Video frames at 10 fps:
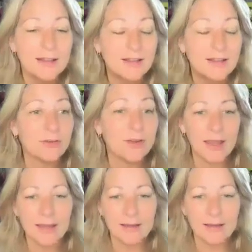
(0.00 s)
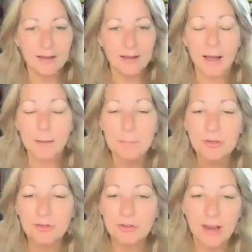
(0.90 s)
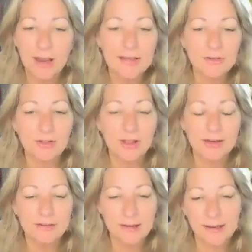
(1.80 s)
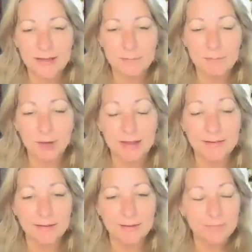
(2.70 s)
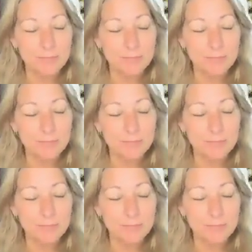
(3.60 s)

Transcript: There's a big change that is taking place.